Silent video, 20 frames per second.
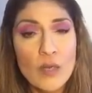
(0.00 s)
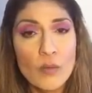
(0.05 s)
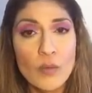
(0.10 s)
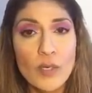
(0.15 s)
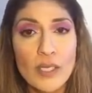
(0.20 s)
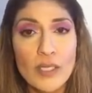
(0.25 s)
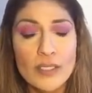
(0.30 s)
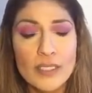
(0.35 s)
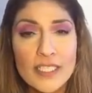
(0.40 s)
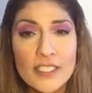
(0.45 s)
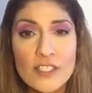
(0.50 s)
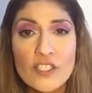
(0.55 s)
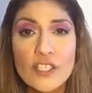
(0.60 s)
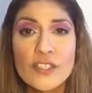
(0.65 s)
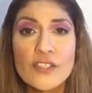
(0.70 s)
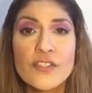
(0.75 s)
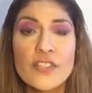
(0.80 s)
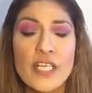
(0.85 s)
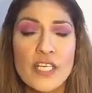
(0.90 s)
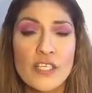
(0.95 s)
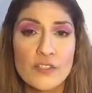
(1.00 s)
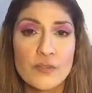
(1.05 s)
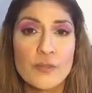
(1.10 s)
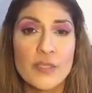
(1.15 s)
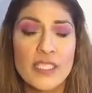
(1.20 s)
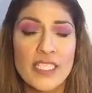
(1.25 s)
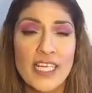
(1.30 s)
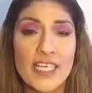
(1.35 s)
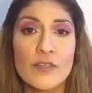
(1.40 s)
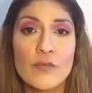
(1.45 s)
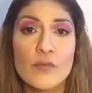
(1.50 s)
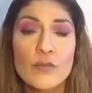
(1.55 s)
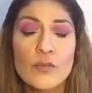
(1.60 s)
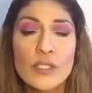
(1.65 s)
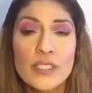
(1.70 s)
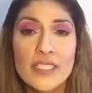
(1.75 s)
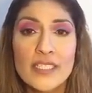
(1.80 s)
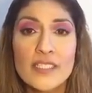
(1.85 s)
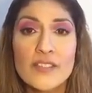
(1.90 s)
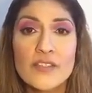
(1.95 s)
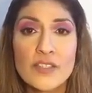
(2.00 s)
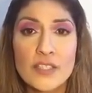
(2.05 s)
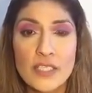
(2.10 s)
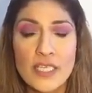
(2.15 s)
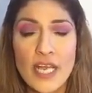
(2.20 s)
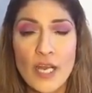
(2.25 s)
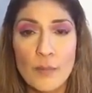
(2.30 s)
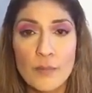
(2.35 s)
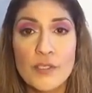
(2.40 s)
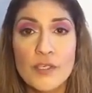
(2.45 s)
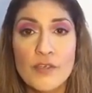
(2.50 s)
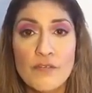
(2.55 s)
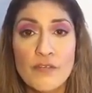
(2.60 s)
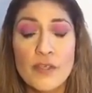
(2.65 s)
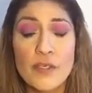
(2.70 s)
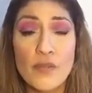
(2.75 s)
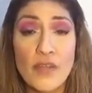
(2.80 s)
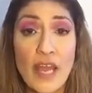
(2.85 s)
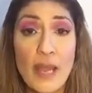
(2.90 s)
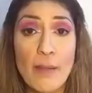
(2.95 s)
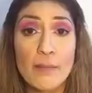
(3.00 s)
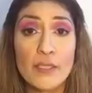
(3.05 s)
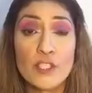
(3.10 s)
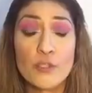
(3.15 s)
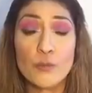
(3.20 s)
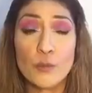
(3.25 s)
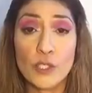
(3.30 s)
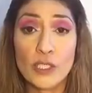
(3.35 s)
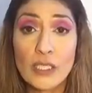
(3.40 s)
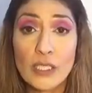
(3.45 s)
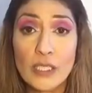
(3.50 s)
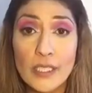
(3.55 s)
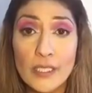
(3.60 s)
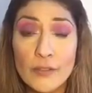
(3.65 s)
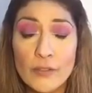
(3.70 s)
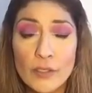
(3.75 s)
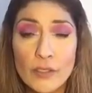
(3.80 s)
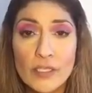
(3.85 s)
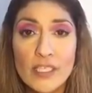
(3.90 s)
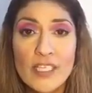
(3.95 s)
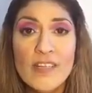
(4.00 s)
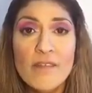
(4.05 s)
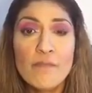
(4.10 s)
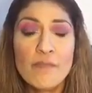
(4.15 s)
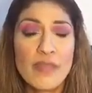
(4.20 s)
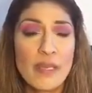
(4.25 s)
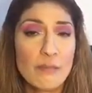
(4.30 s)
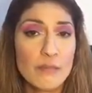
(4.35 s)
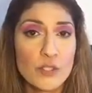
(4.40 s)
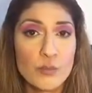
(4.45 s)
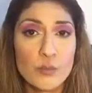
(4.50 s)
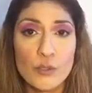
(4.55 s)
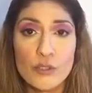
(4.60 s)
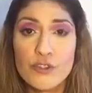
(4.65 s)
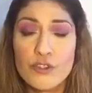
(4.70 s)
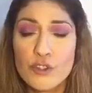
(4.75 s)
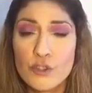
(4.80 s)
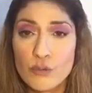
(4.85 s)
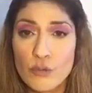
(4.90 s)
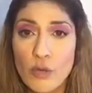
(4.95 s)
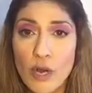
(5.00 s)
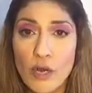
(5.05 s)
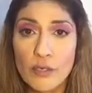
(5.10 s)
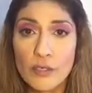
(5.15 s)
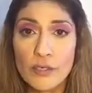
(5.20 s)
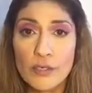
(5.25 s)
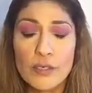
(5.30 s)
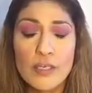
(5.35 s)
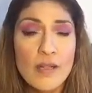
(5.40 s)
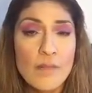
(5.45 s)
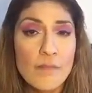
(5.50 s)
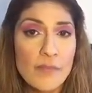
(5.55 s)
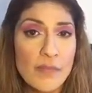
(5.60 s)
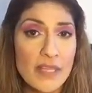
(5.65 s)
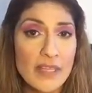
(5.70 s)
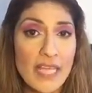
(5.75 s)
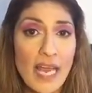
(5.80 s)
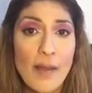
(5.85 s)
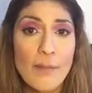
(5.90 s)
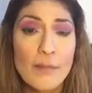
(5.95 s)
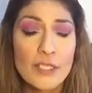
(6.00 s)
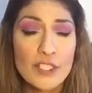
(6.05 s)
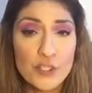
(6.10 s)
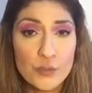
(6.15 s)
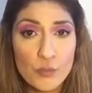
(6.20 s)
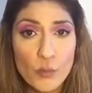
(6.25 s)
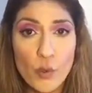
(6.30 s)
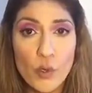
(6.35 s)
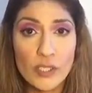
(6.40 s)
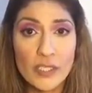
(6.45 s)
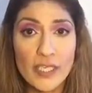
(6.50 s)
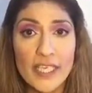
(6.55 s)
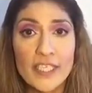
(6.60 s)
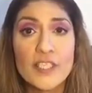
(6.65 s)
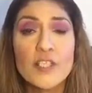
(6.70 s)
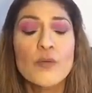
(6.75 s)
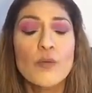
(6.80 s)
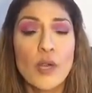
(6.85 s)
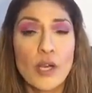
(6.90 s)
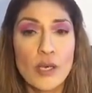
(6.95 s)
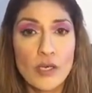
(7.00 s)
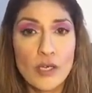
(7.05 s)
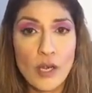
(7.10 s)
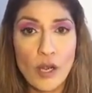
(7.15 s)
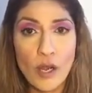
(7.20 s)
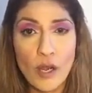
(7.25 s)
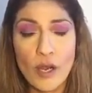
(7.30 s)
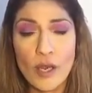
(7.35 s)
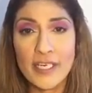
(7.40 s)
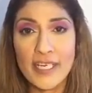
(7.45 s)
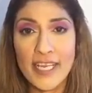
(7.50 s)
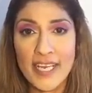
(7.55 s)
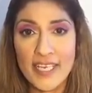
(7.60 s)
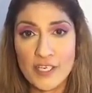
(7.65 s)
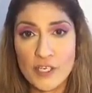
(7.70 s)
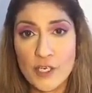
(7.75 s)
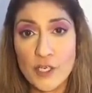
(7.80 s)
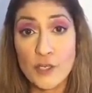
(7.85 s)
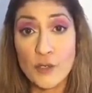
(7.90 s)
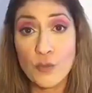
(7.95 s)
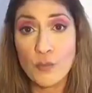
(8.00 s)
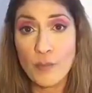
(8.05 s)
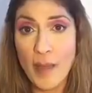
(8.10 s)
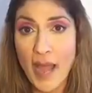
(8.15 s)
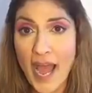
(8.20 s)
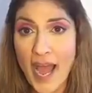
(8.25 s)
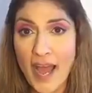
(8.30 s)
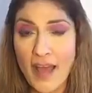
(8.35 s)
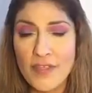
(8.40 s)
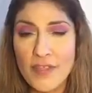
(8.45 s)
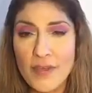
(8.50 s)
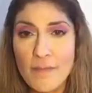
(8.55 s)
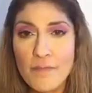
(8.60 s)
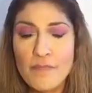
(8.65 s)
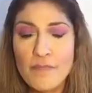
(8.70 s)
Well, it just tells me that it really is going to help you to feel that much more clearer, that much more stronger, and that much more like you are on a new path.